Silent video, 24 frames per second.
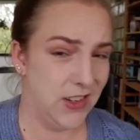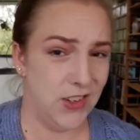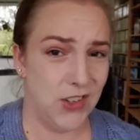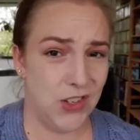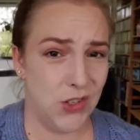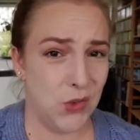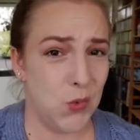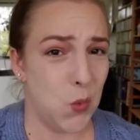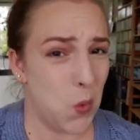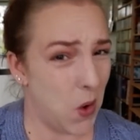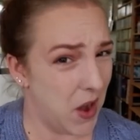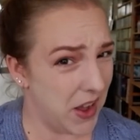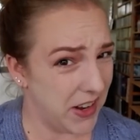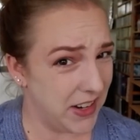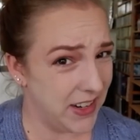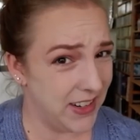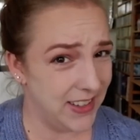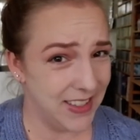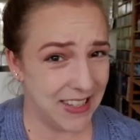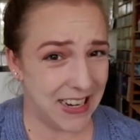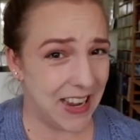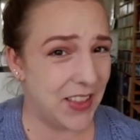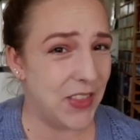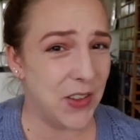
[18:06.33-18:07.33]
Just
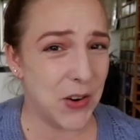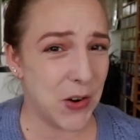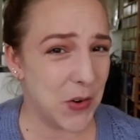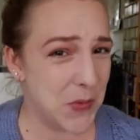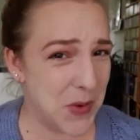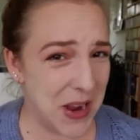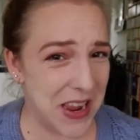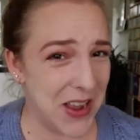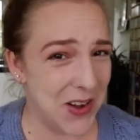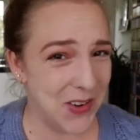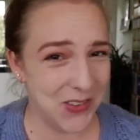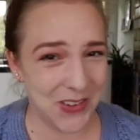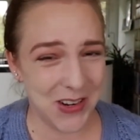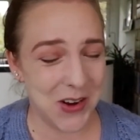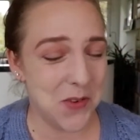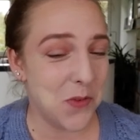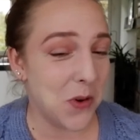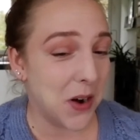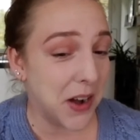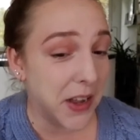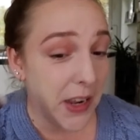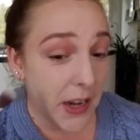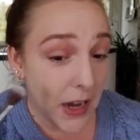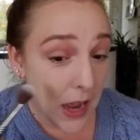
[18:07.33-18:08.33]
one? Can there be only
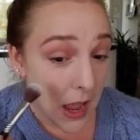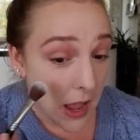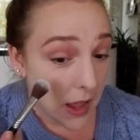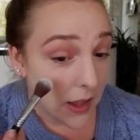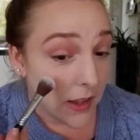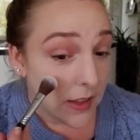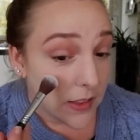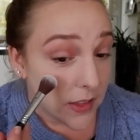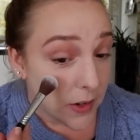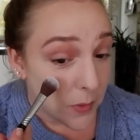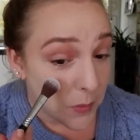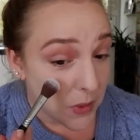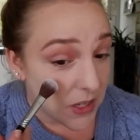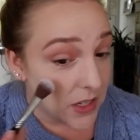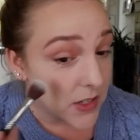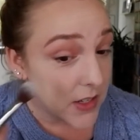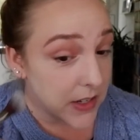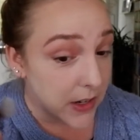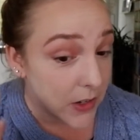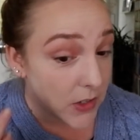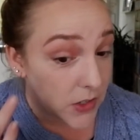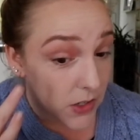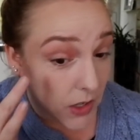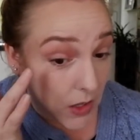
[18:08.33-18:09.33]
one? There,
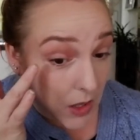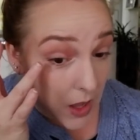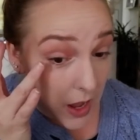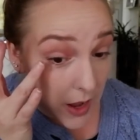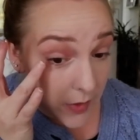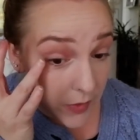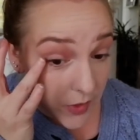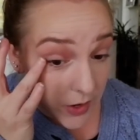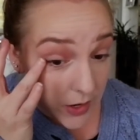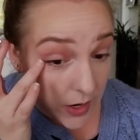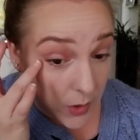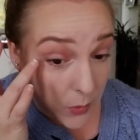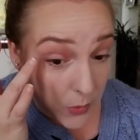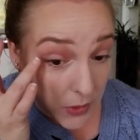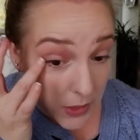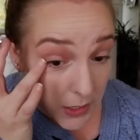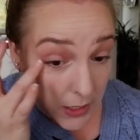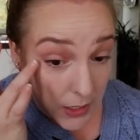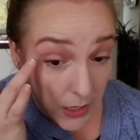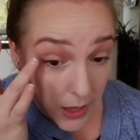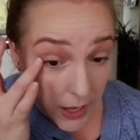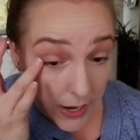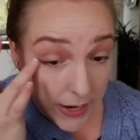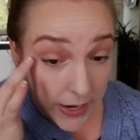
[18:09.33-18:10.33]
because there's a lot that I
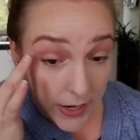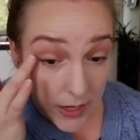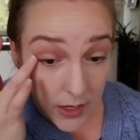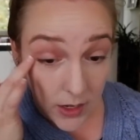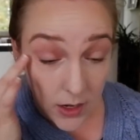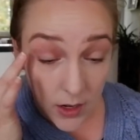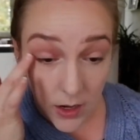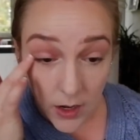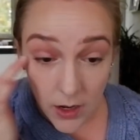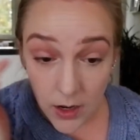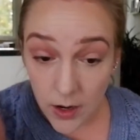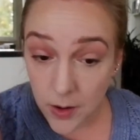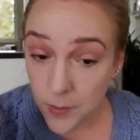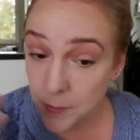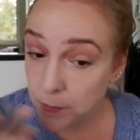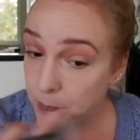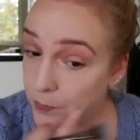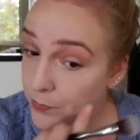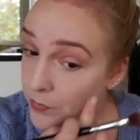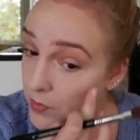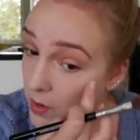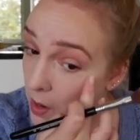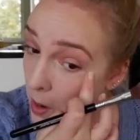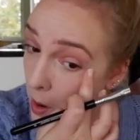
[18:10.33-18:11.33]
really like.
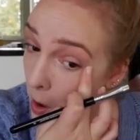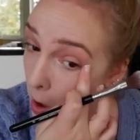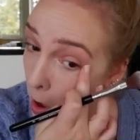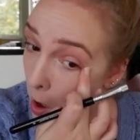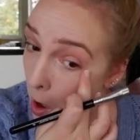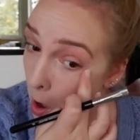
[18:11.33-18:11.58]
Um,